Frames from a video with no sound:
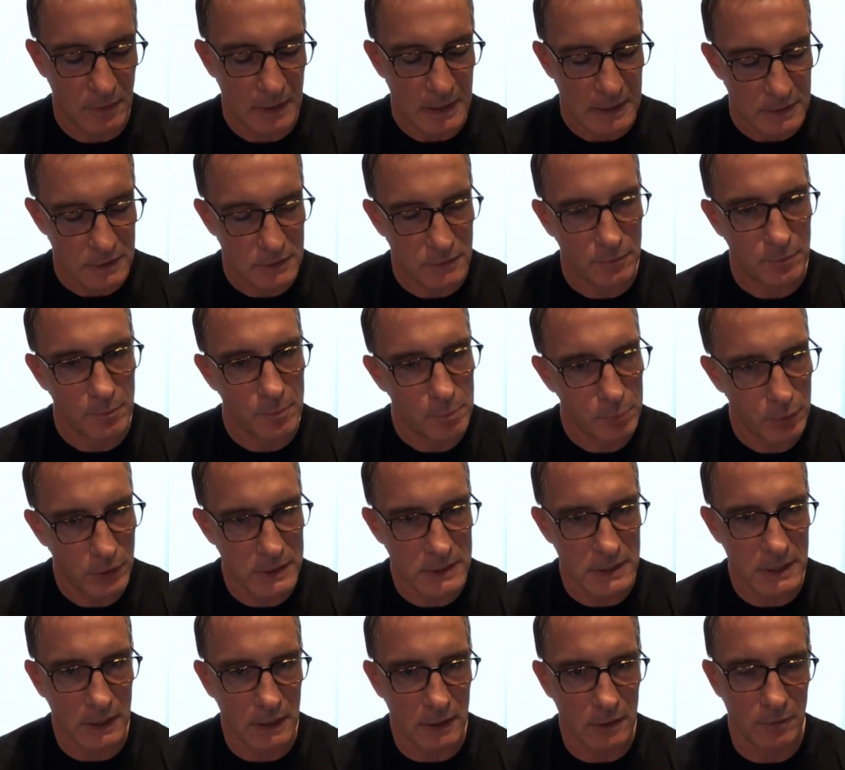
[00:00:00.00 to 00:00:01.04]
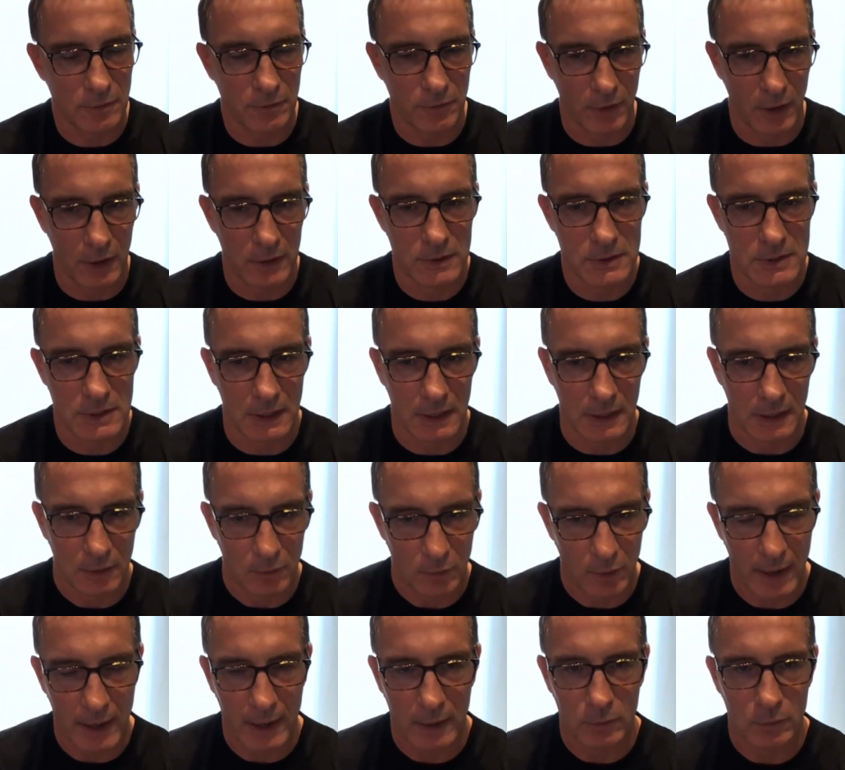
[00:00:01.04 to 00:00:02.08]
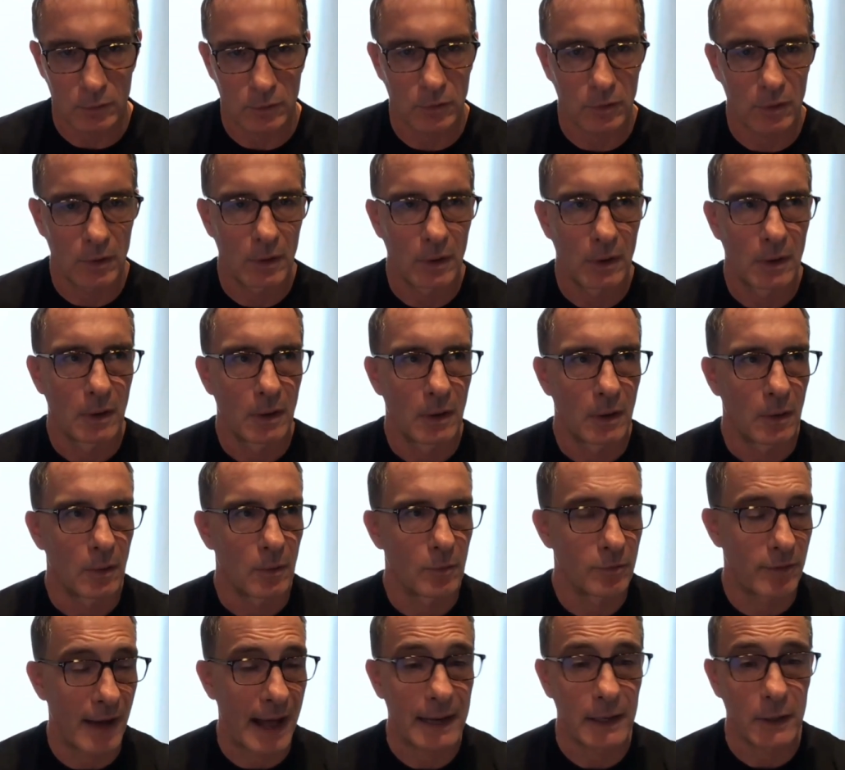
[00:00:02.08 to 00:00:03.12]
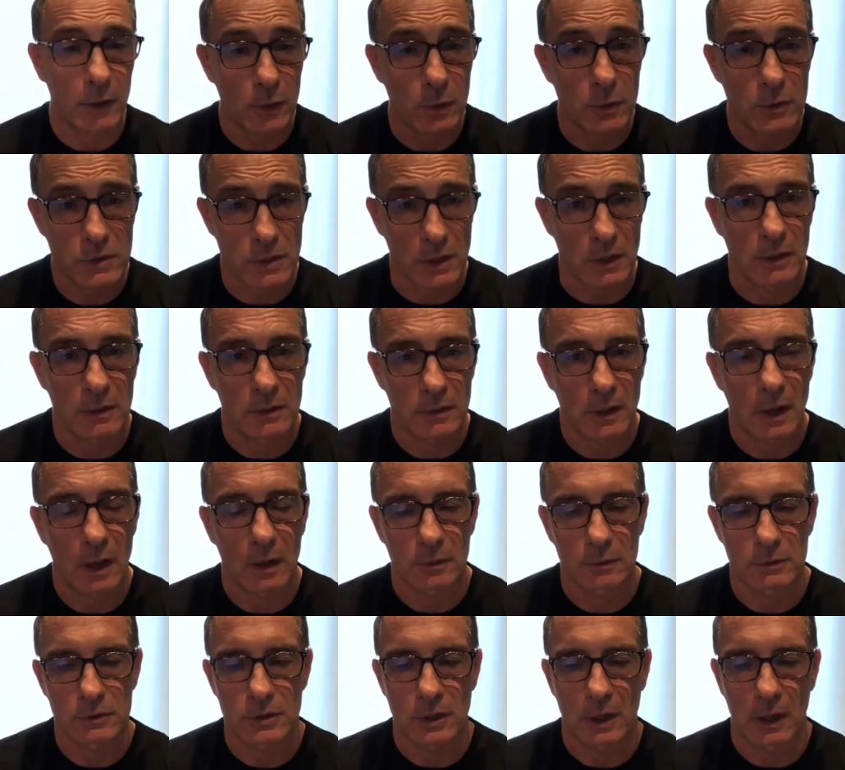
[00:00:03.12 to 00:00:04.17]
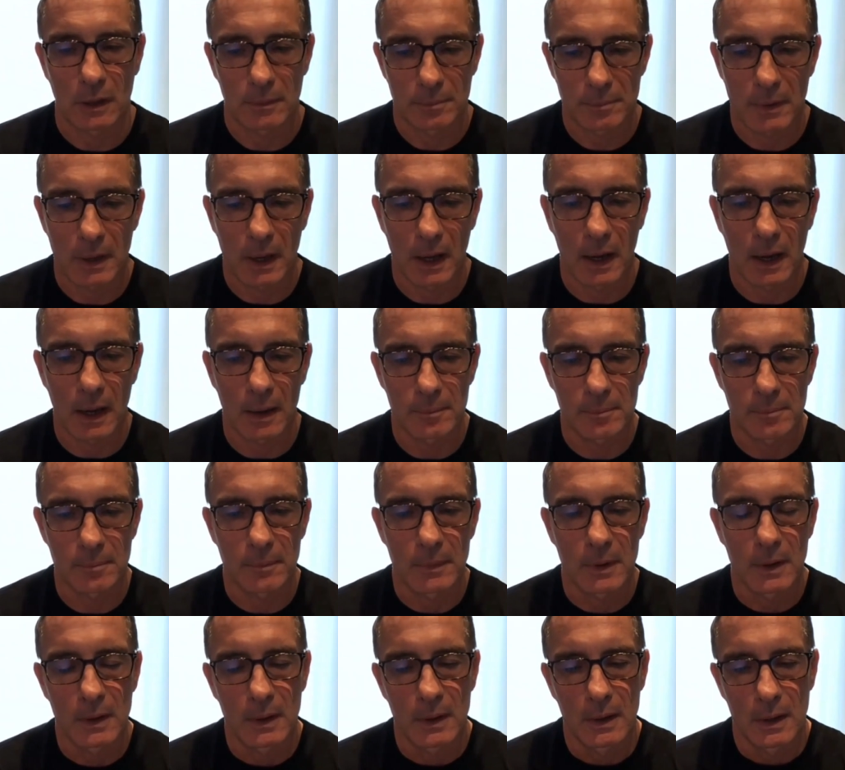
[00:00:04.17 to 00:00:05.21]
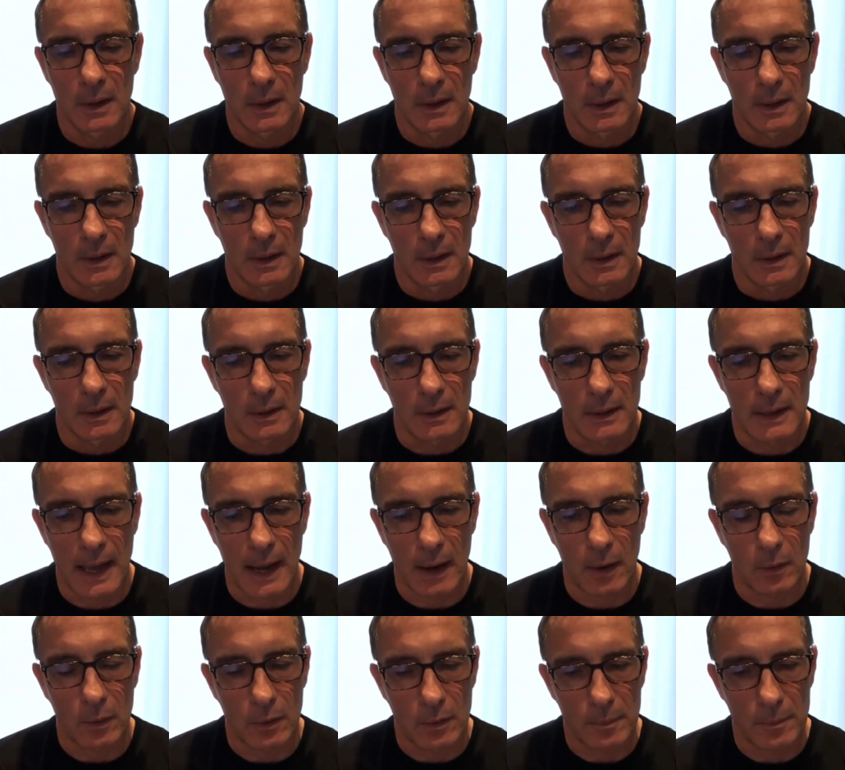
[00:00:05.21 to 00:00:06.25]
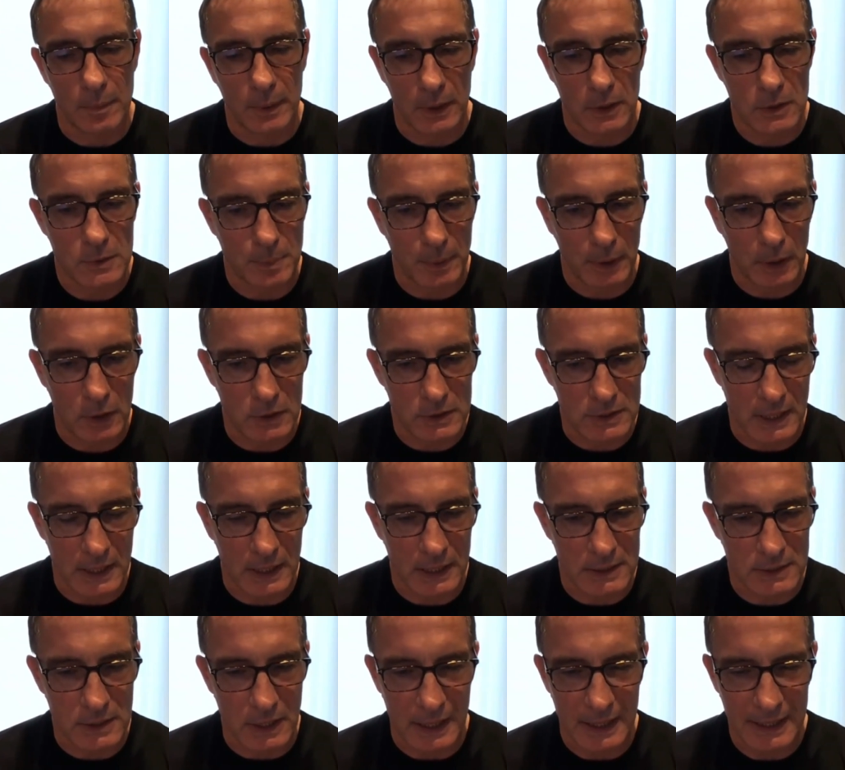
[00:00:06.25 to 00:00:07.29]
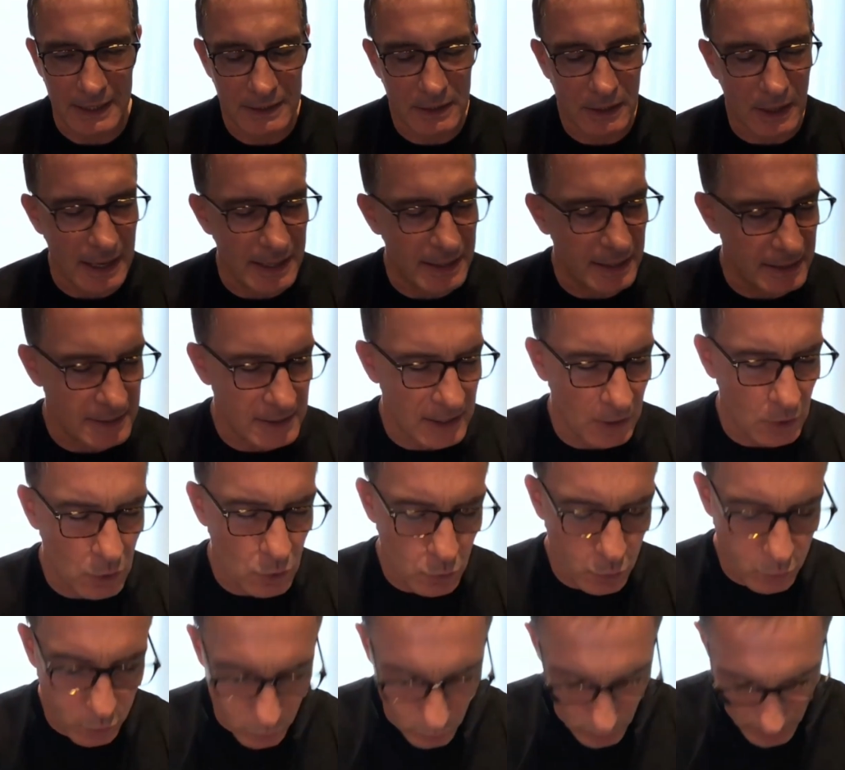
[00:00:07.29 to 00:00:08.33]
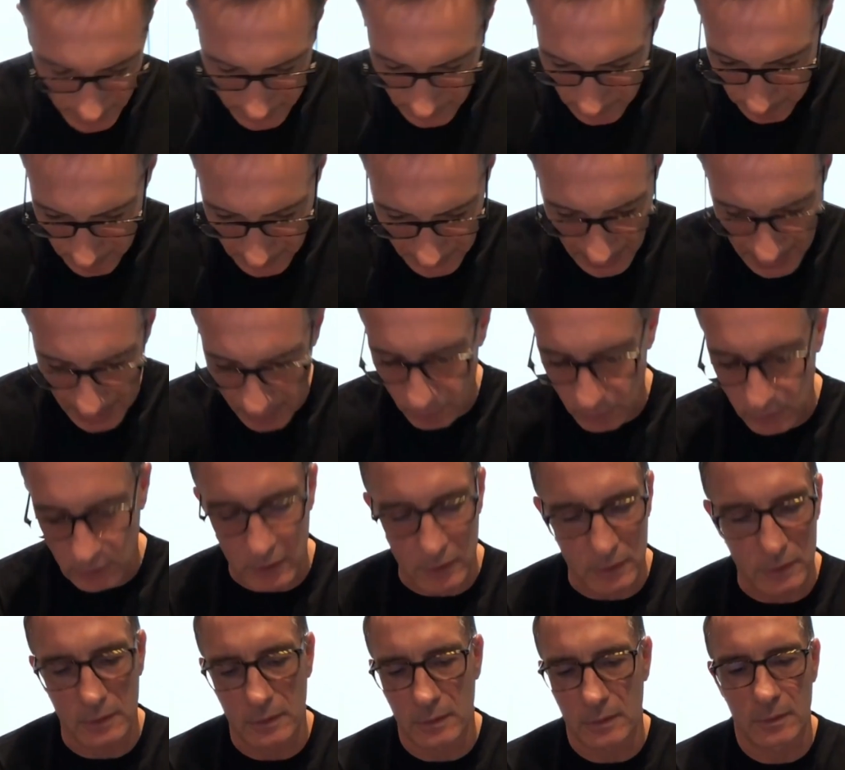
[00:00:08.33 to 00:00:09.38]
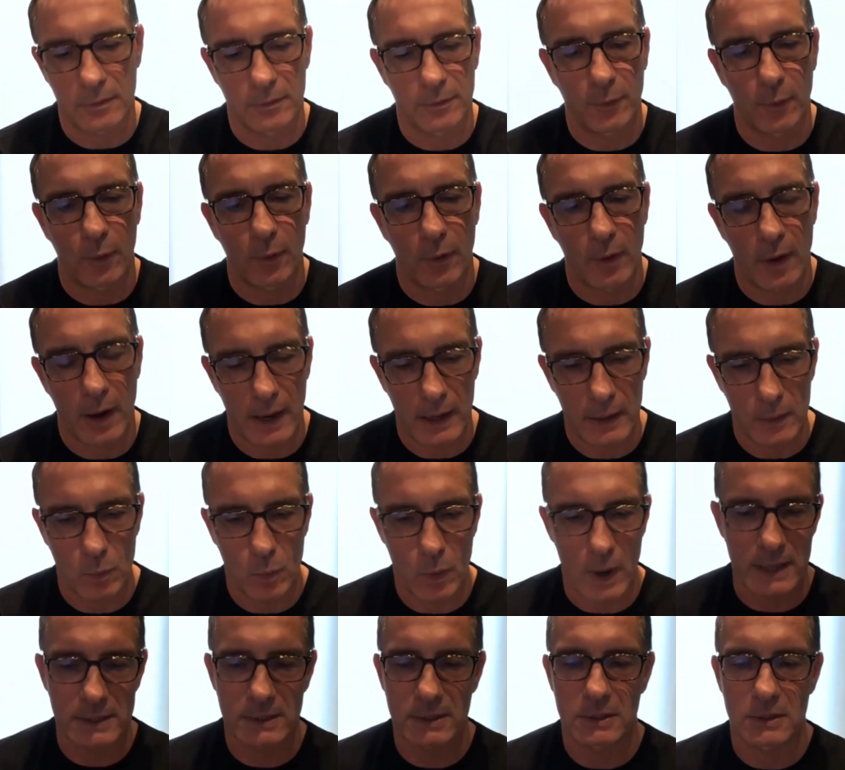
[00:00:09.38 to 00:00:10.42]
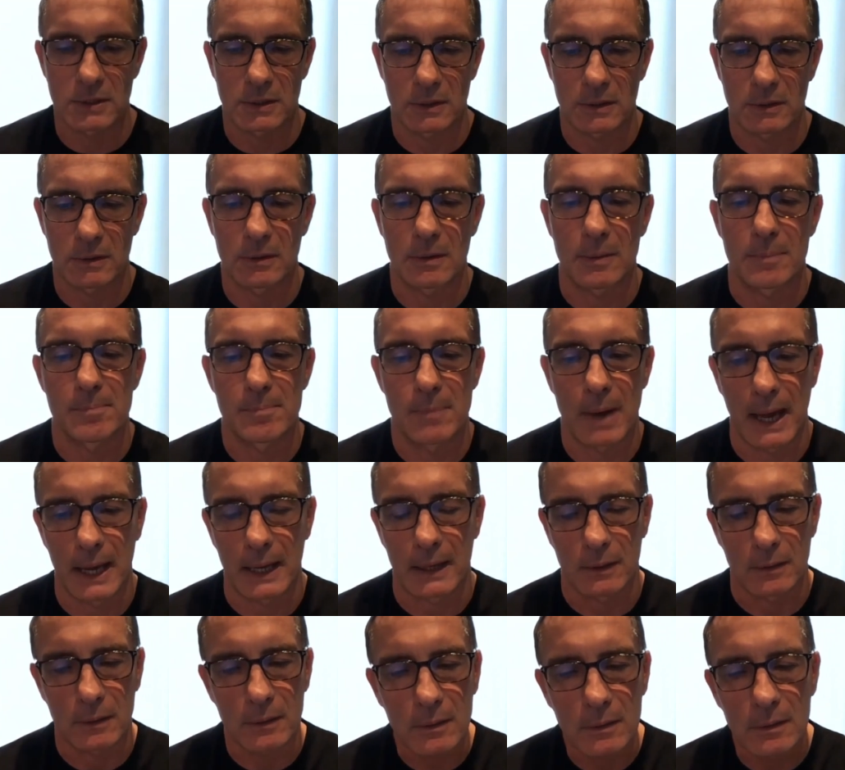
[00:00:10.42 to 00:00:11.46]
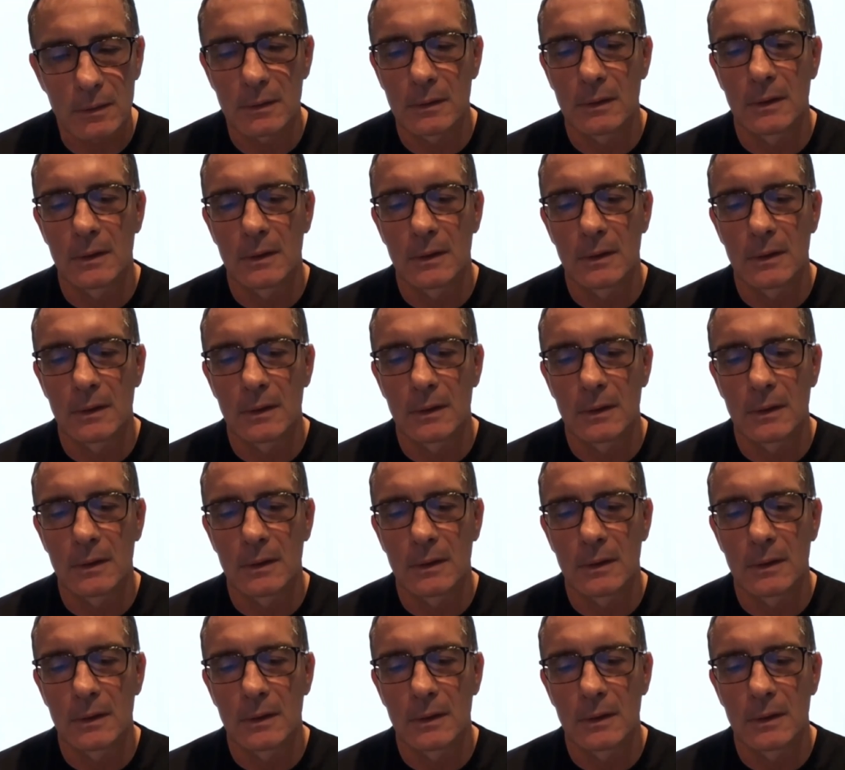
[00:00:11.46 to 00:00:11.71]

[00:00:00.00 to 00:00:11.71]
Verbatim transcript: it's pretty confronting around values and culture. Um, now, because because it is in, it is incredibly arrogant for a Western male